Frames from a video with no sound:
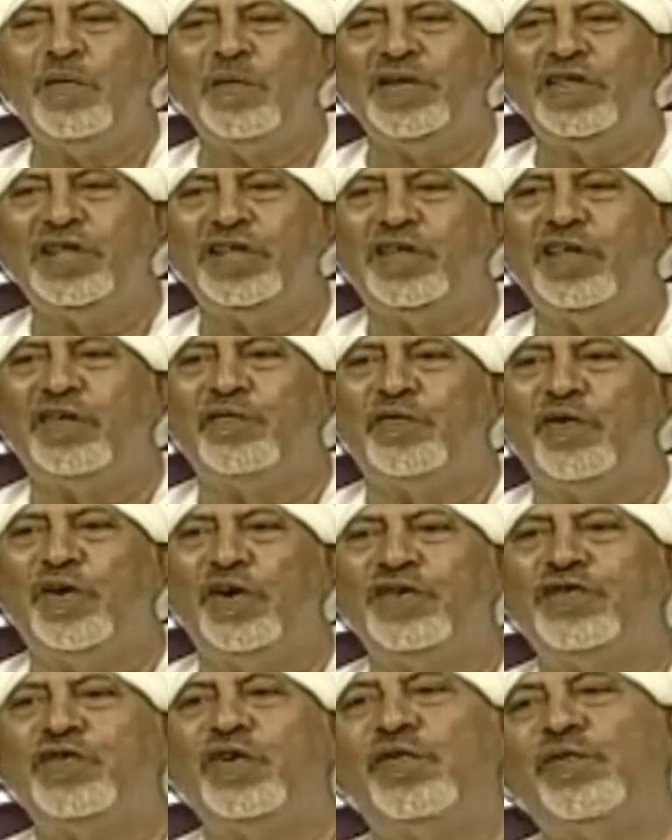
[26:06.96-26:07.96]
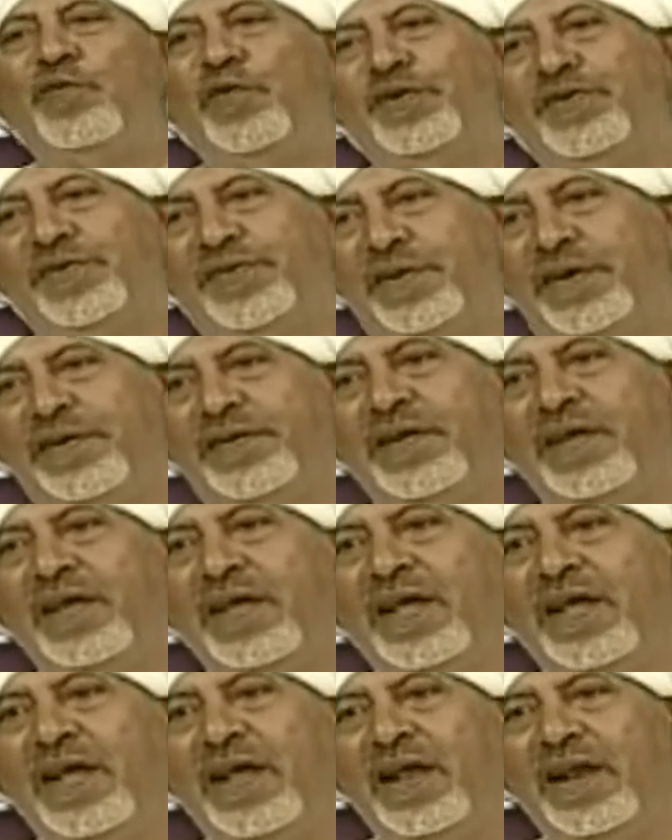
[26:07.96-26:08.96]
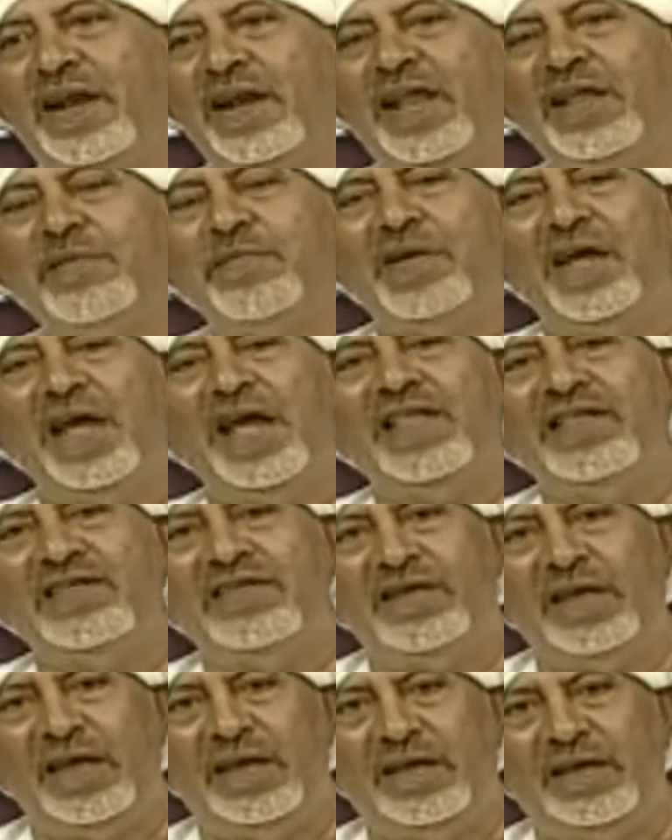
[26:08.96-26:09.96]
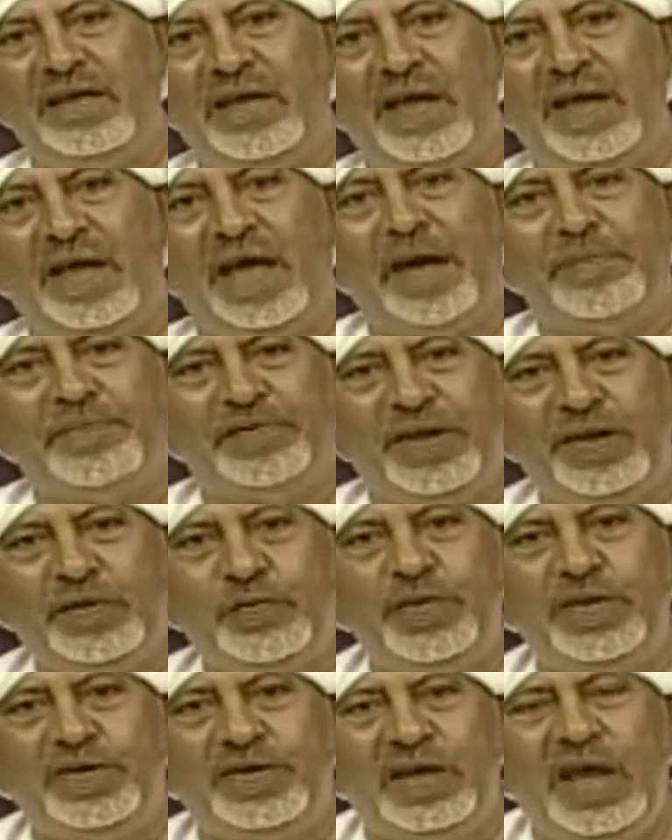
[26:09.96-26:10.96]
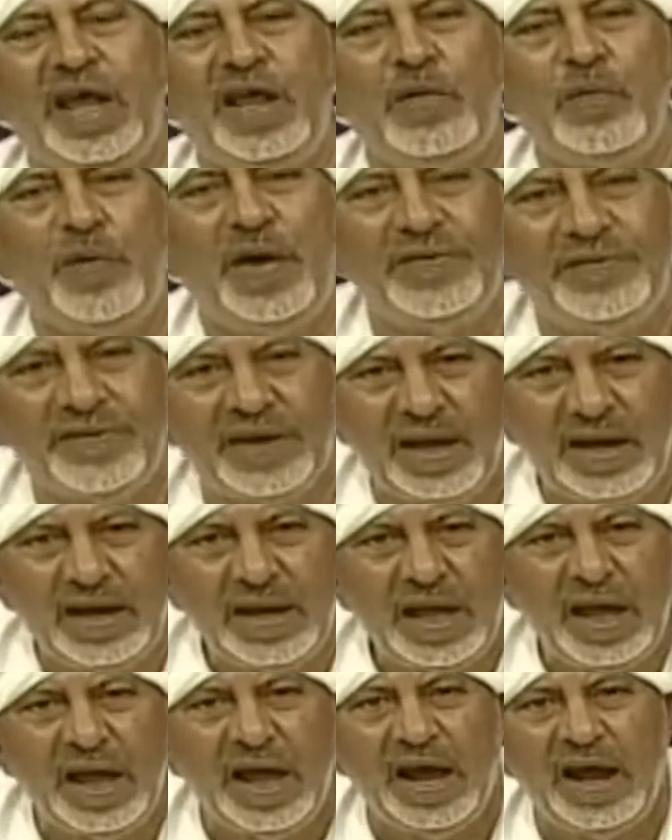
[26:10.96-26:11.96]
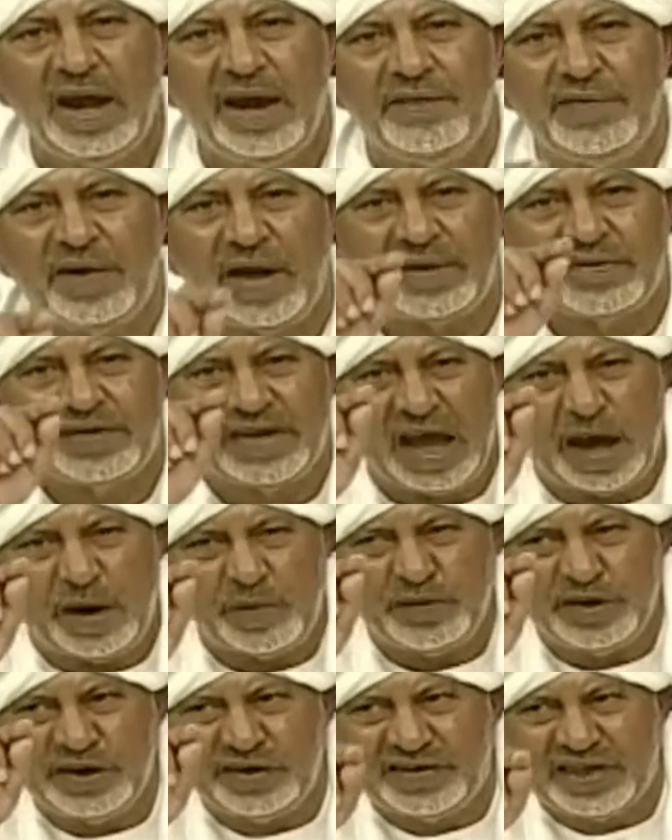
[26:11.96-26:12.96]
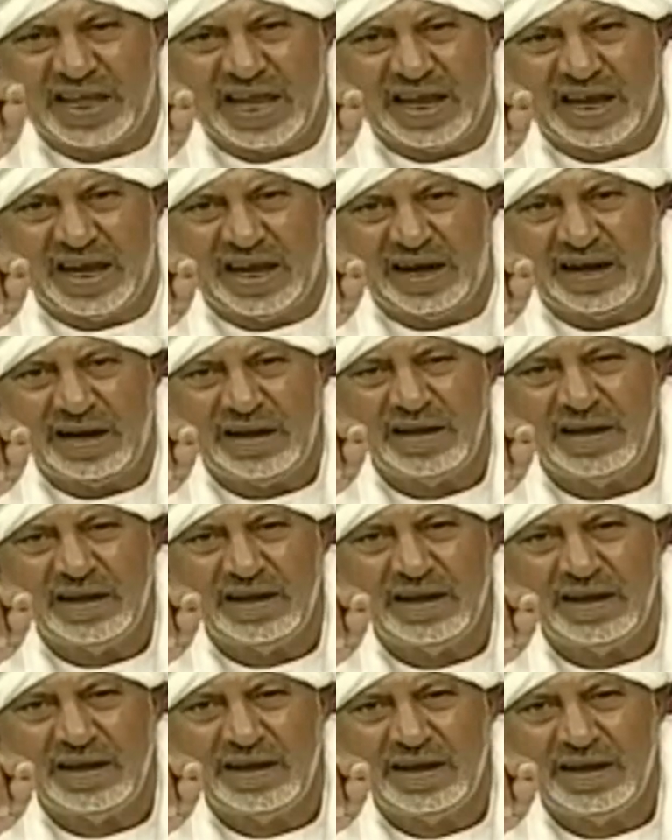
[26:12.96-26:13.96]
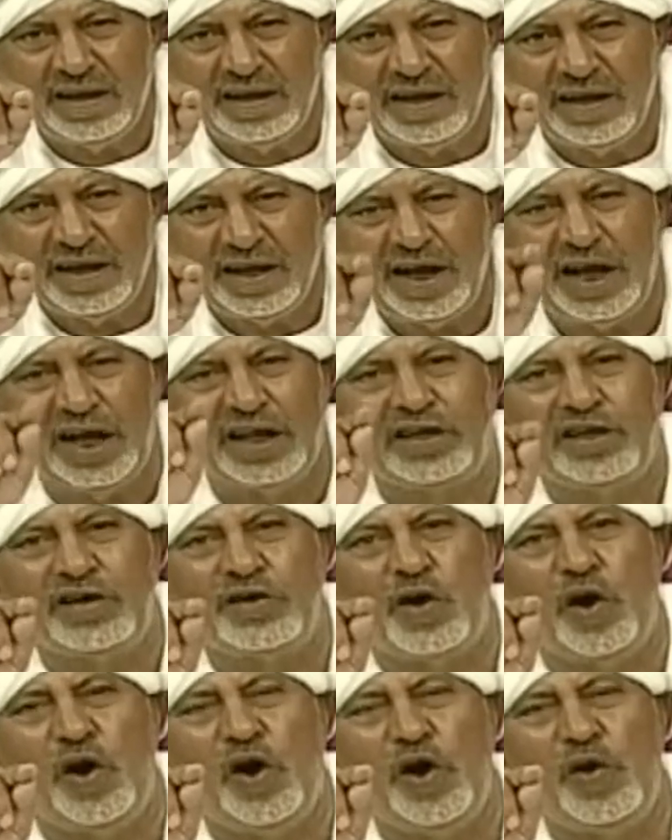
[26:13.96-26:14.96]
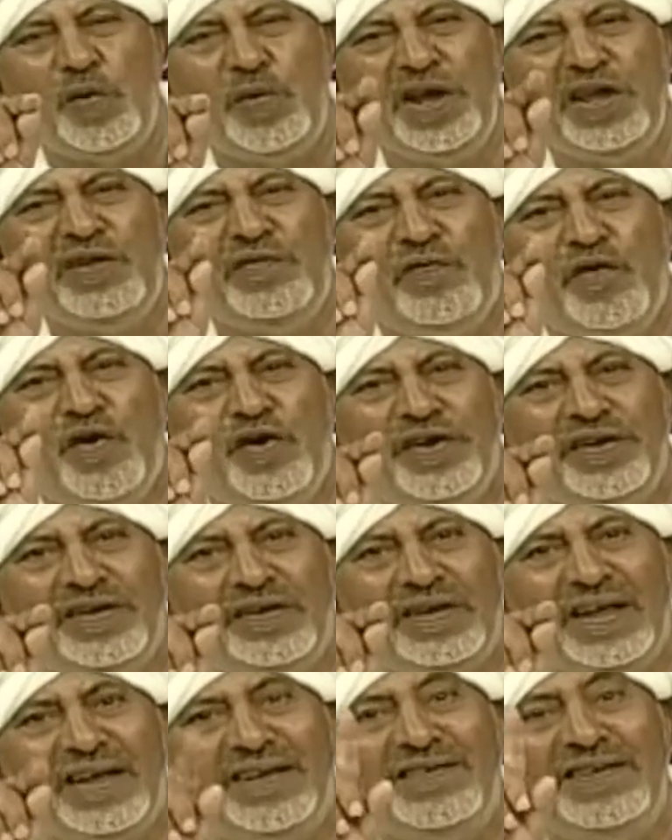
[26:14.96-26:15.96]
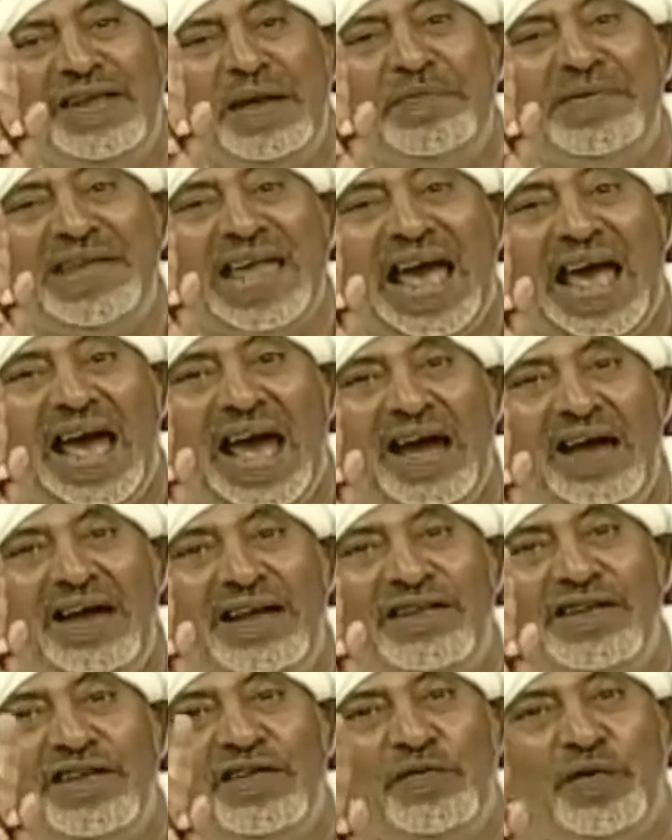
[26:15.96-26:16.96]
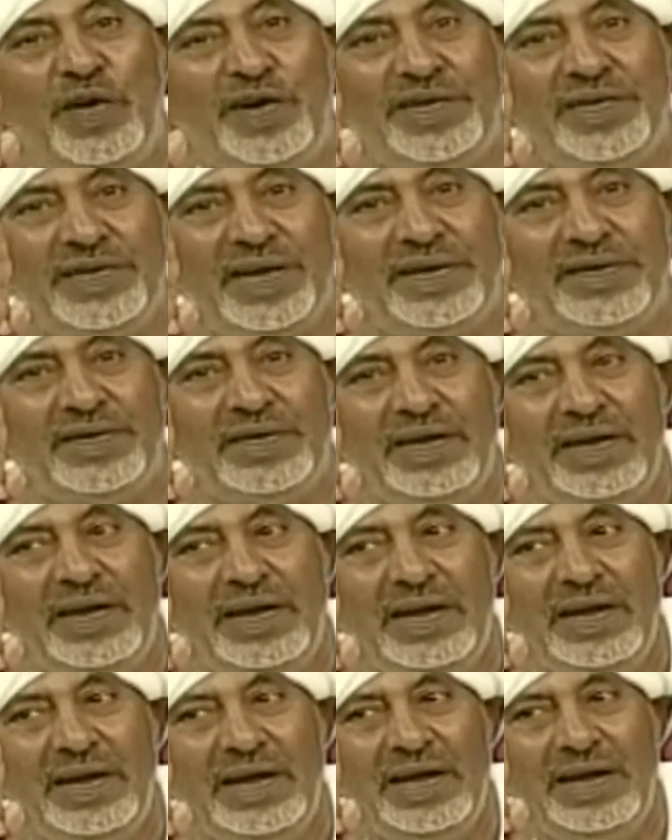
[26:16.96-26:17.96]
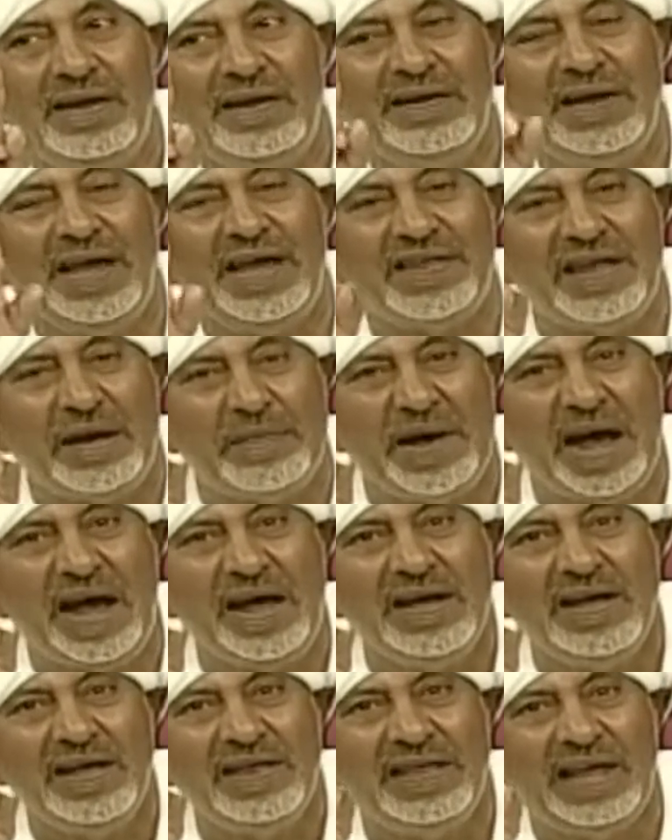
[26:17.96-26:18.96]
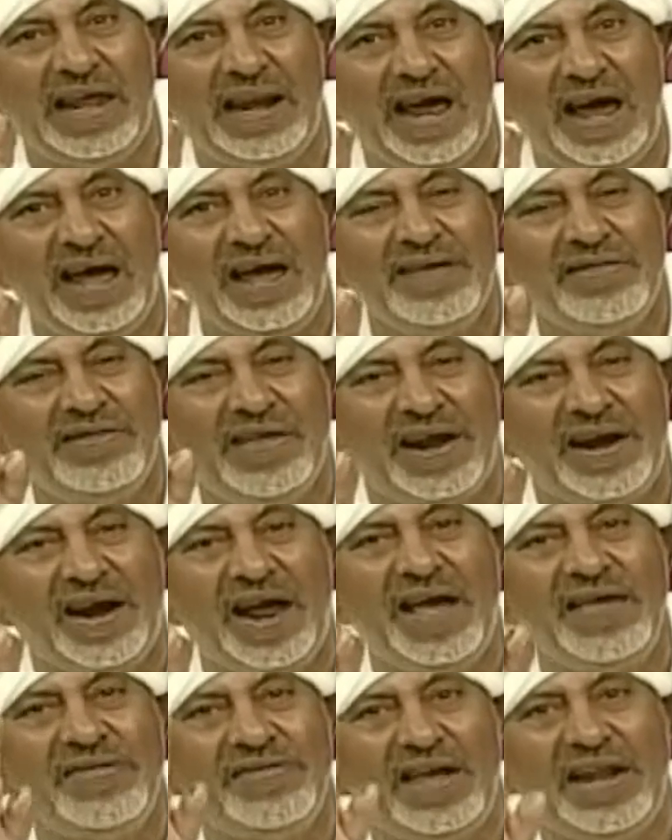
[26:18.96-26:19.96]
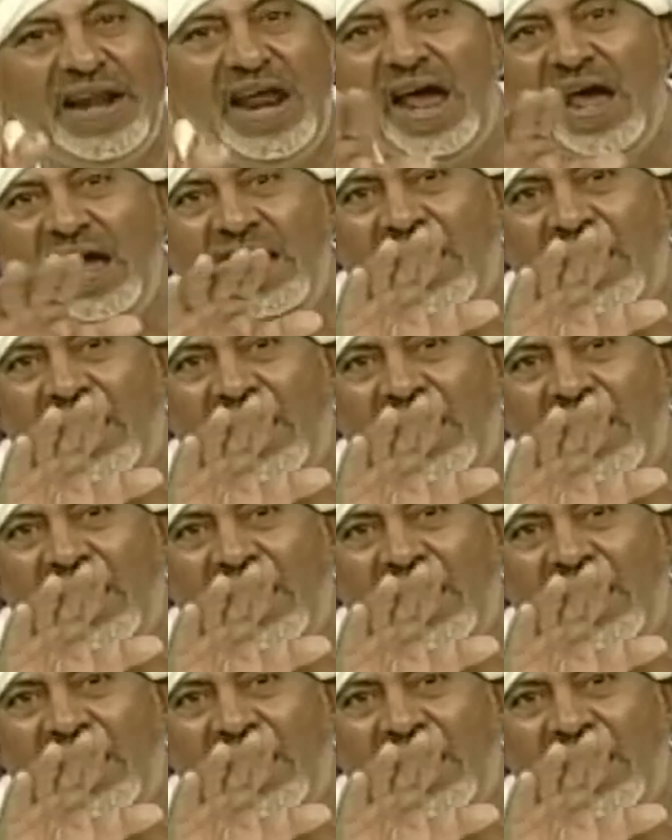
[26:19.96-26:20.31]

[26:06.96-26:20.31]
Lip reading: whether it is voiced or voiceless. Let me end up this with saying one thing. If a sound is single, it is always voiced, except the ha, it is voiceless. Yeah, the ma, the la, the ra, the na